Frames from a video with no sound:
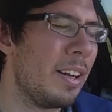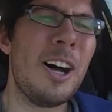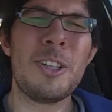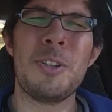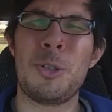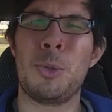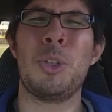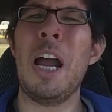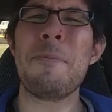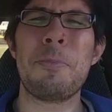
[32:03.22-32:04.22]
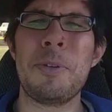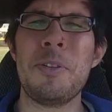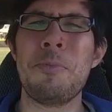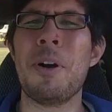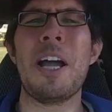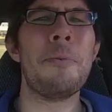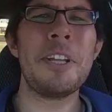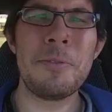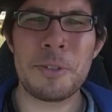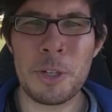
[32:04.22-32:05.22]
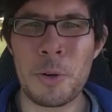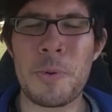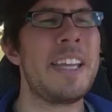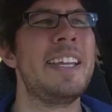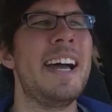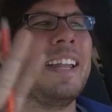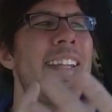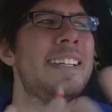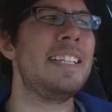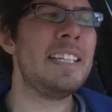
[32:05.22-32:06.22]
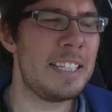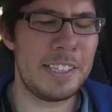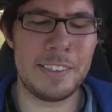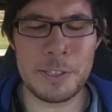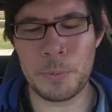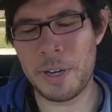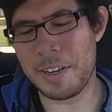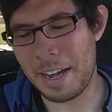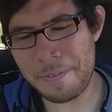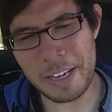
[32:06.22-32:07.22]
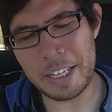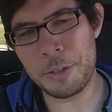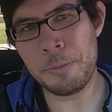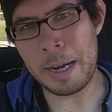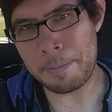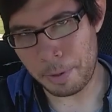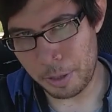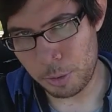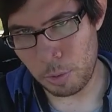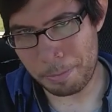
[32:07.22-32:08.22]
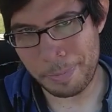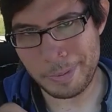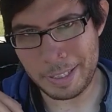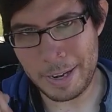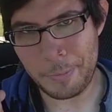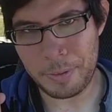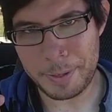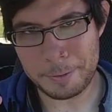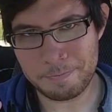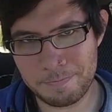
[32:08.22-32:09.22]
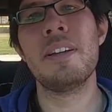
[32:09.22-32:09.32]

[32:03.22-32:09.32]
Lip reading: Also, subscribe to PewDiePie. What are you doing? We cannot let T-Series win. I've got to do my part, so I'm putting it out there.